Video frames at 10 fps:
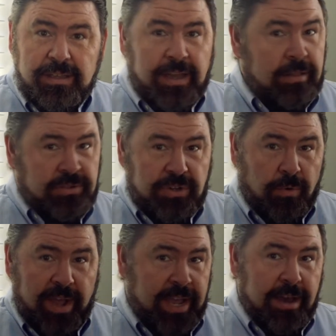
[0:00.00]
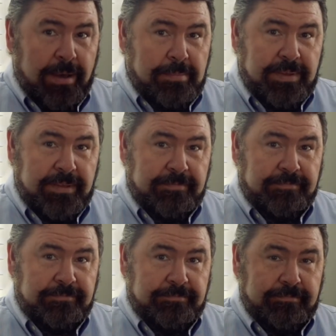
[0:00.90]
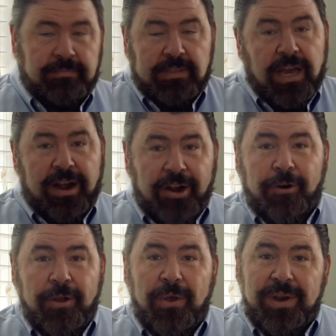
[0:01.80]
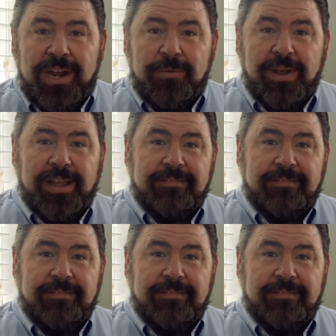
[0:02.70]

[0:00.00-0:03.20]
and there's no way up. Not on our own, anyway.